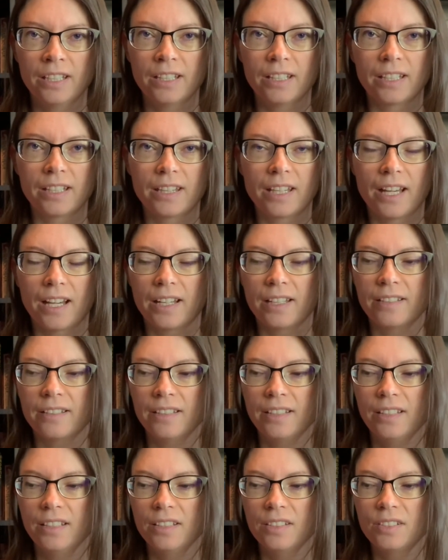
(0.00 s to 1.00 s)
Like that
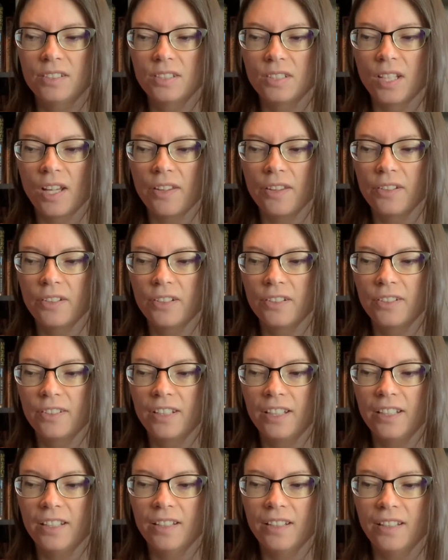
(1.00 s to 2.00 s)

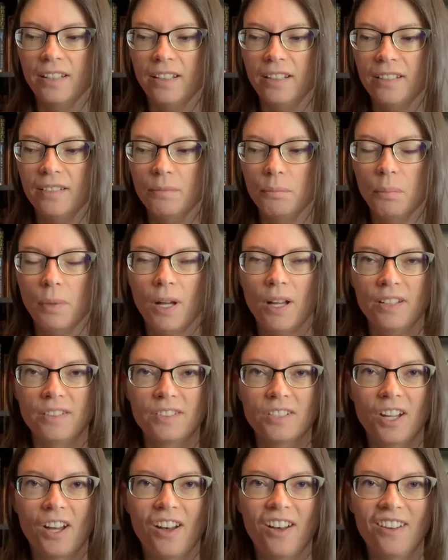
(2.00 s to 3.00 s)
Southern, bon
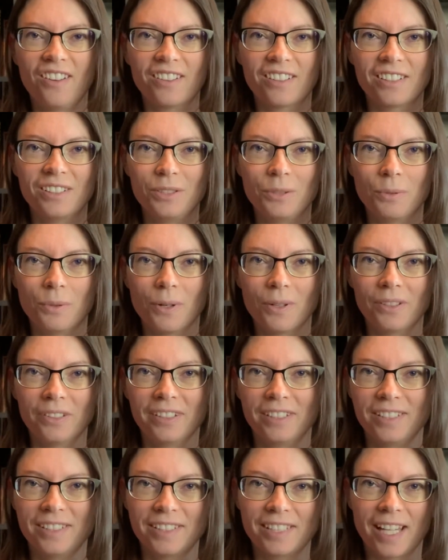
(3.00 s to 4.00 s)
tonk New
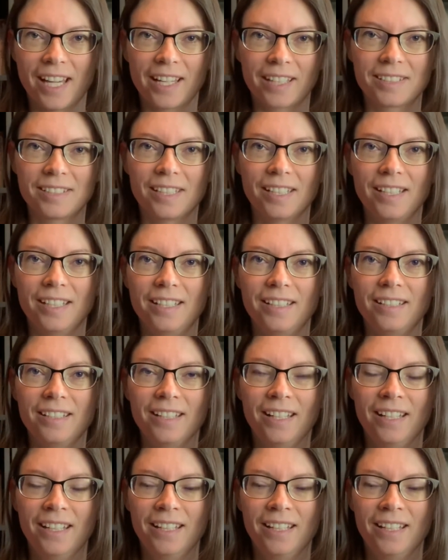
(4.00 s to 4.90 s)
Orleans accent,